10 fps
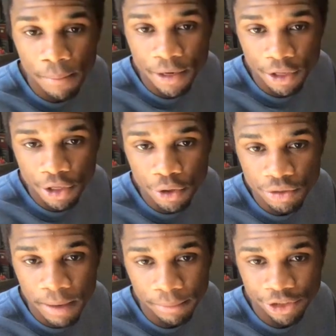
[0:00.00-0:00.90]
me to
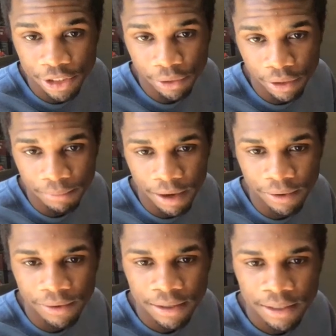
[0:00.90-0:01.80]
use my machine learning
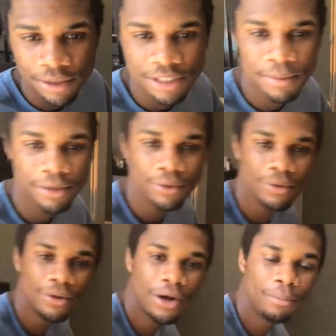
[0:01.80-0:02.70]
model. There's my
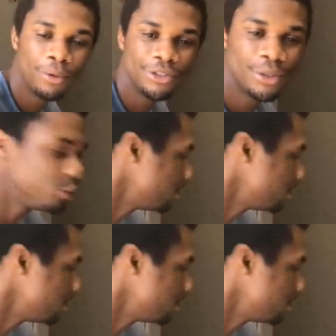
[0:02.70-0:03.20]
little cardboard soldier